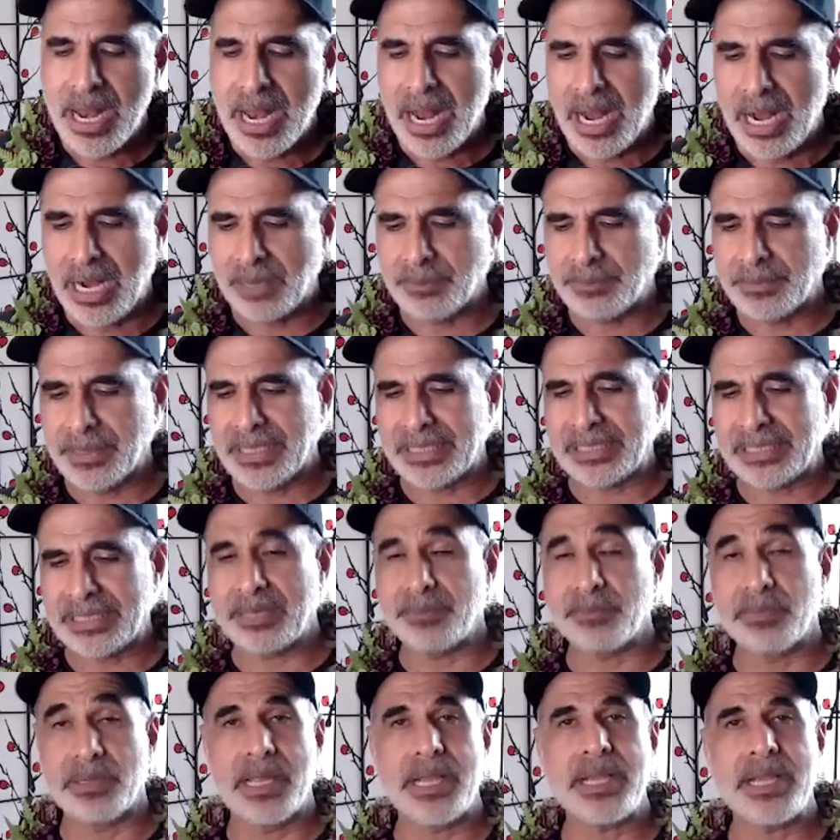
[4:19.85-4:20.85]
And I'm
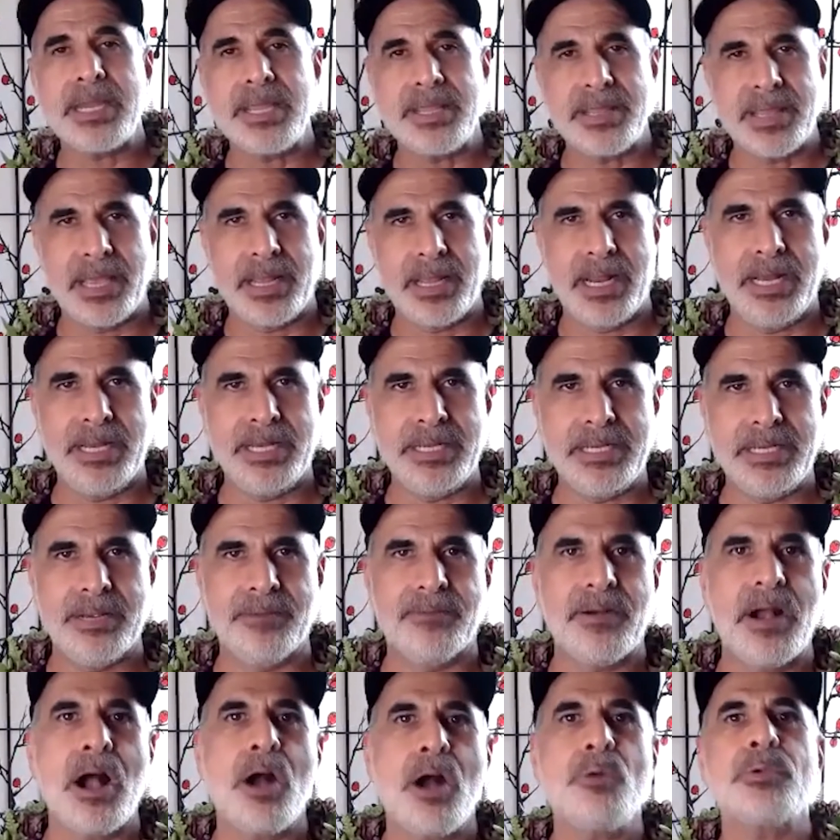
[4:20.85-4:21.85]
liking that idea of
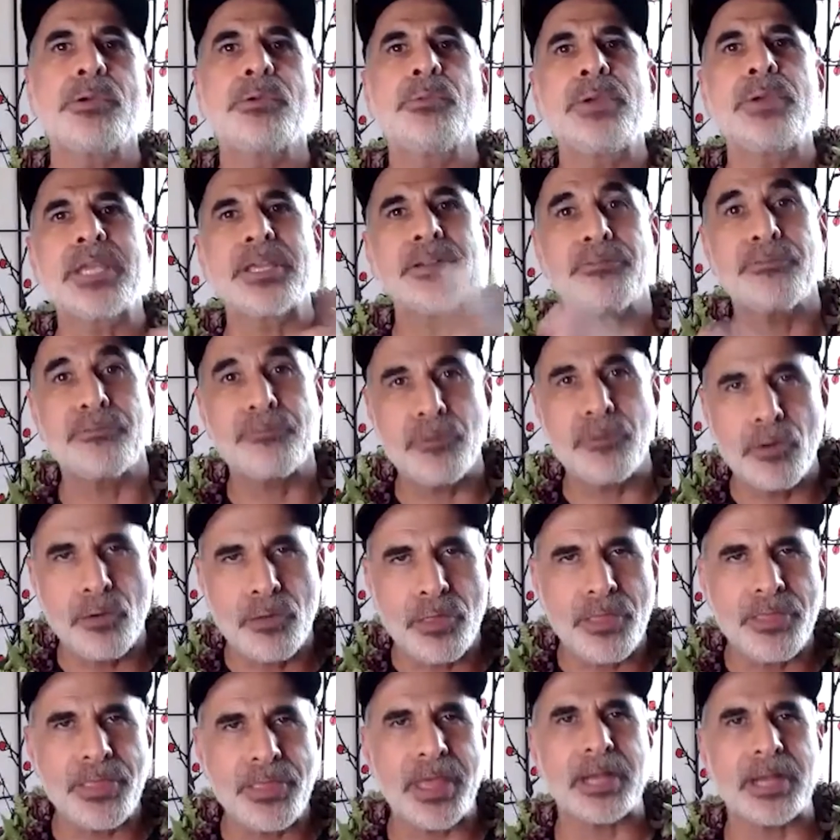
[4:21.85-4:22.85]
how we can
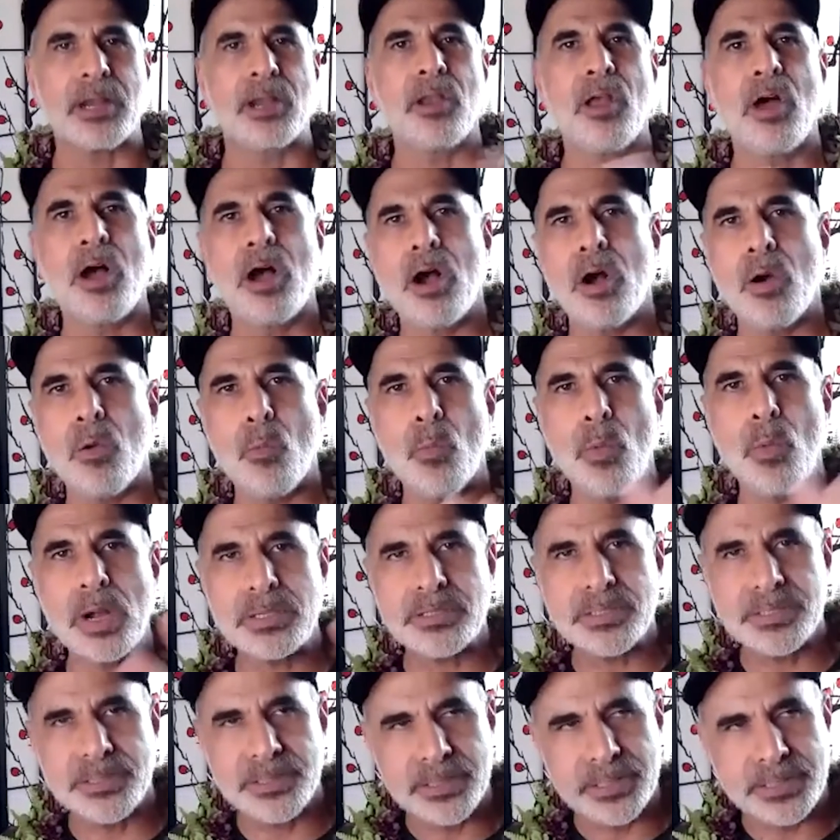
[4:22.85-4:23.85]
further that along
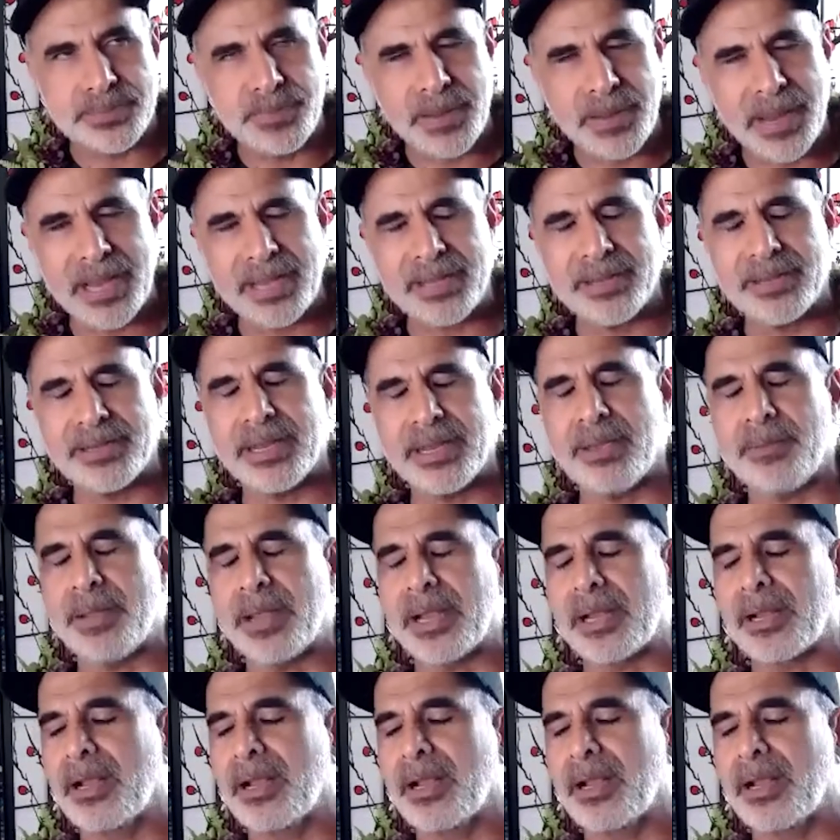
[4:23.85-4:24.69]
once this pandemic